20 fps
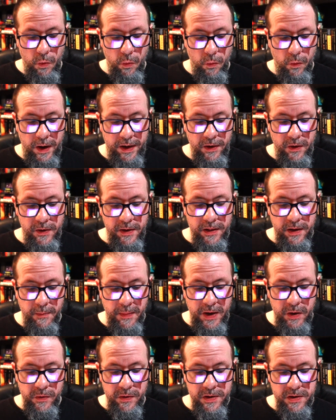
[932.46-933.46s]
Whether in the
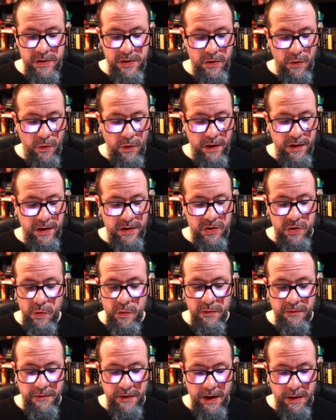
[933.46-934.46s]
mountains or in his
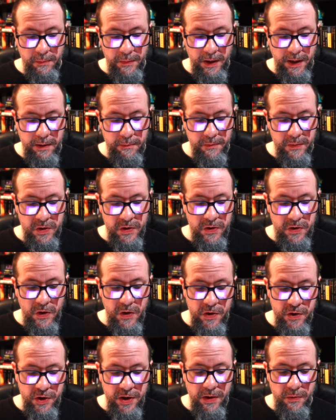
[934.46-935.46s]
own family,
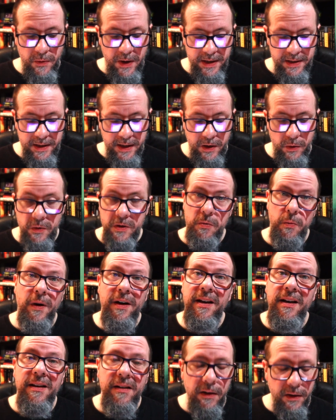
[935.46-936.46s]
search and rescue is
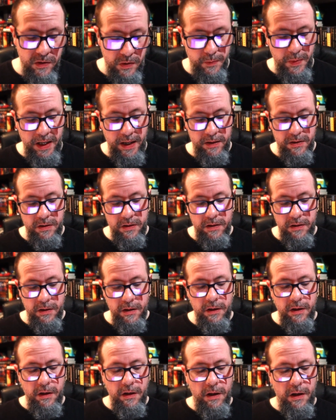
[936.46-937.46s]
what he does best.
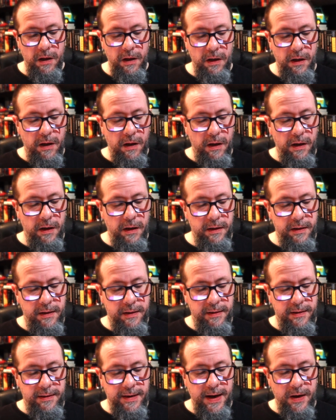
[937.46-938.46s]

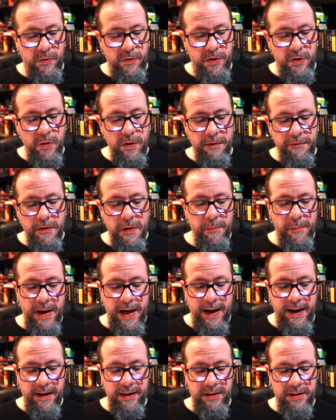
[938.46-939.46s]
Down 2 different
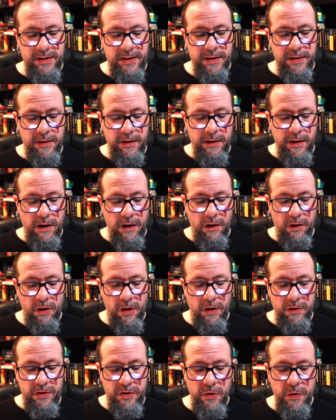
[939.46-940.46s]
paths,
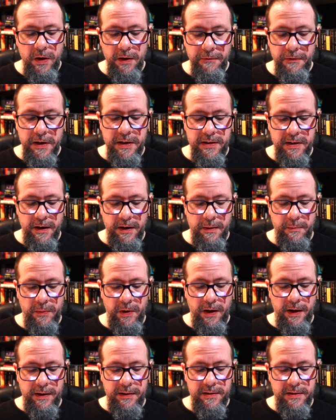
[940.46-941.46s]
along 2 different
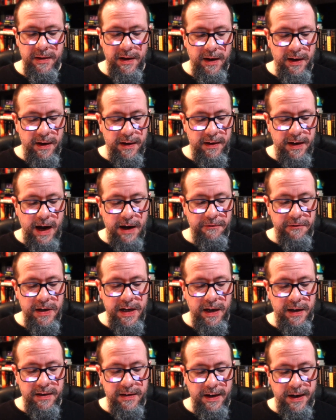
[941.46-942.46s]
timelines,
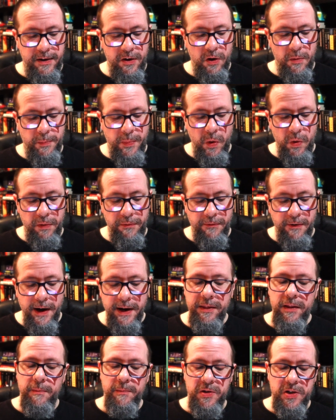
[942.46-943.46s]
Daphne and Tanner both
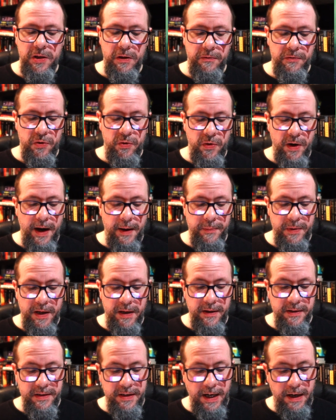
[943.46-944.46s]
find themselves trapped
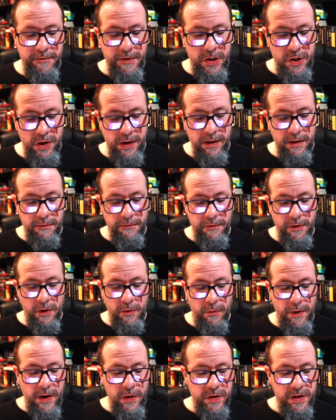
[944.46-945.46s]
in a savage hunt for
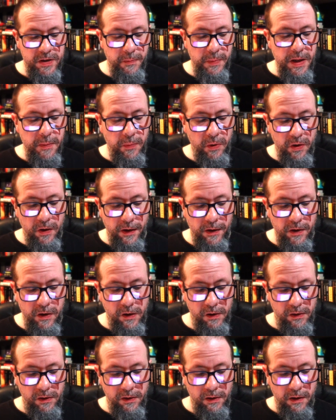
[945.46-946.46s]
the rarest people on
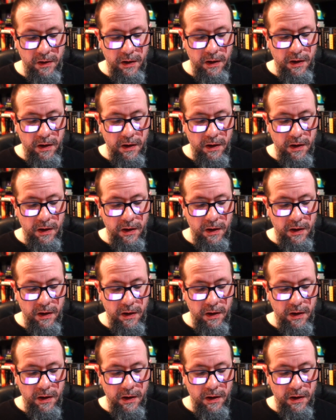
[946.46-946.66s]
Earth,